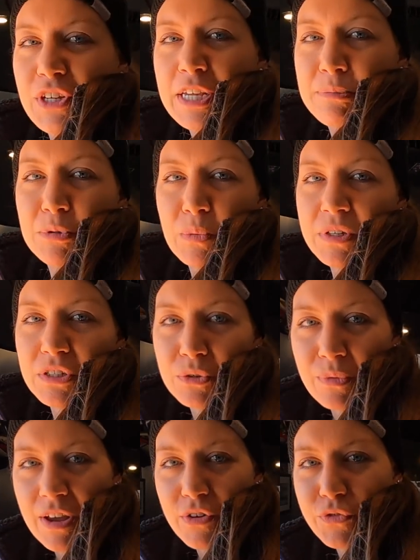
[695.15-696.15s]
Jasper wasn't
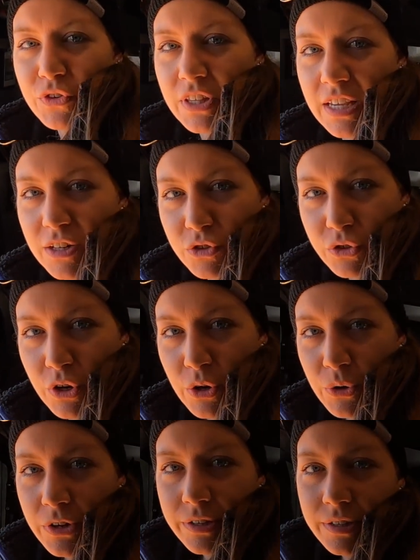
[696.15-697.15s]
around for the
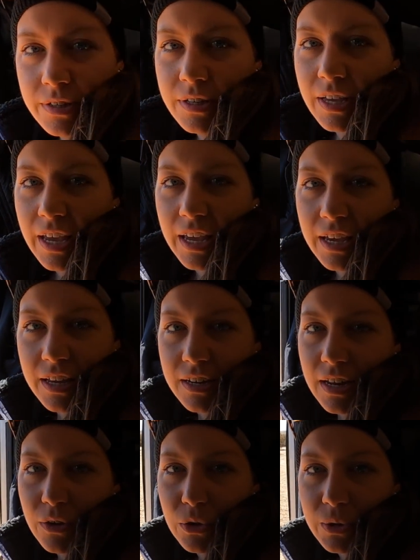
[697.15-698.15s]
intro,
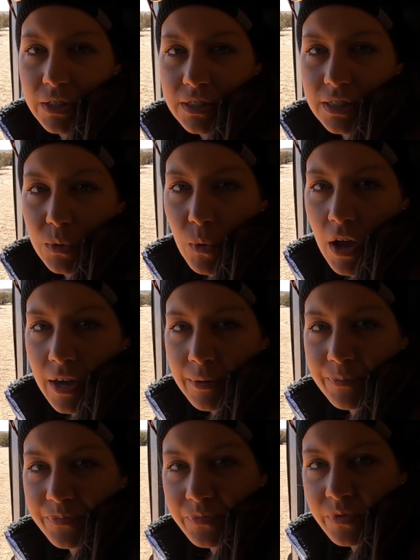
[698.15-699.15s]
and now you can see
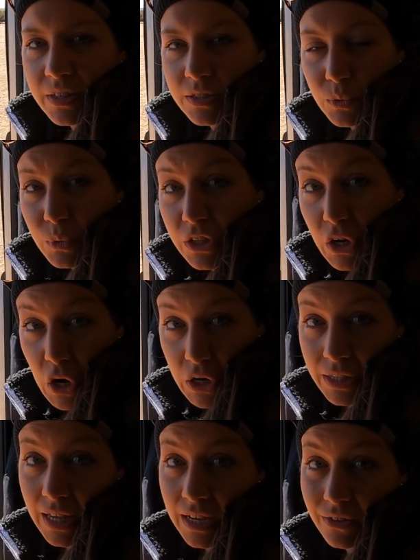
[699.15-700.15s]
why. It's a really
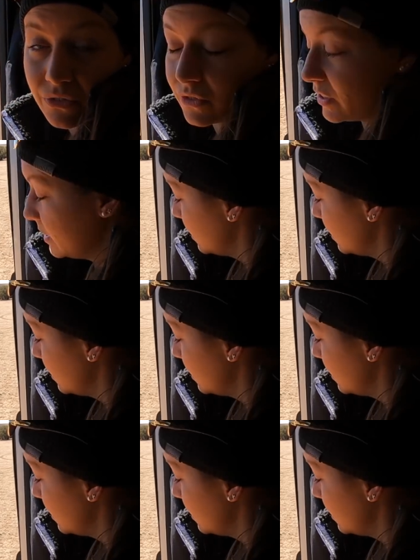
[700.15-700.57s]
hard life.